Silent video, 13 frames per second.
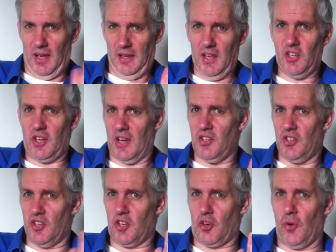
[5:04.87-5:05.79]
in this case,
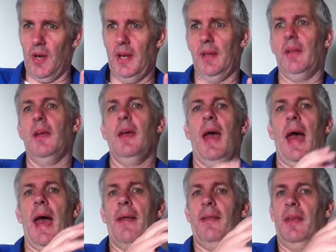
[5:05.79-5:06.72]
the screen,
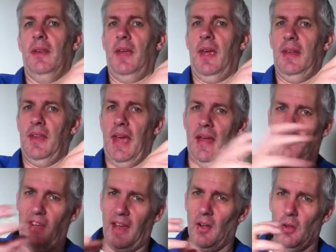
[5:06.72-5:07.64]
and in the
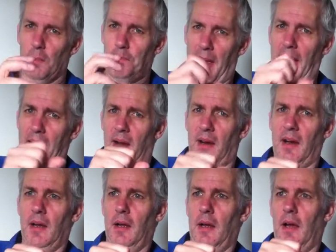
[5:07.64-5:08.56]
entangled pair